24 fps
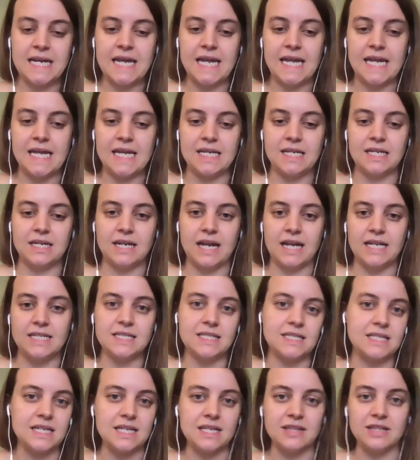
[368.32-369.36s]
And I
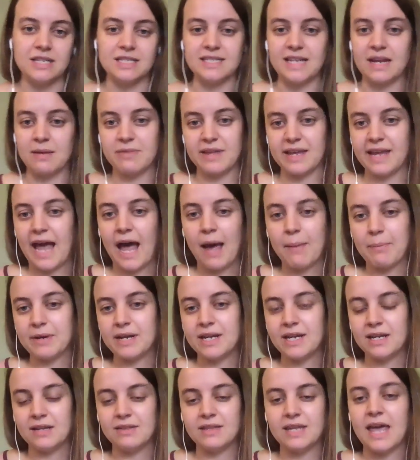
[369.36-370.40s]
see the same thing
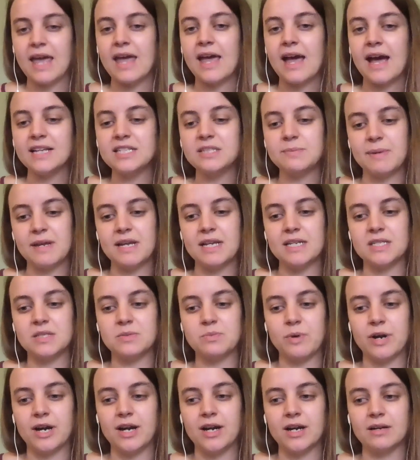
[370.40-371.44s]
happening in the AI space
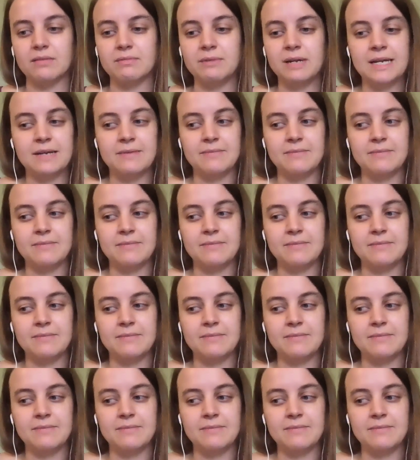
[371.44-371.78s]
where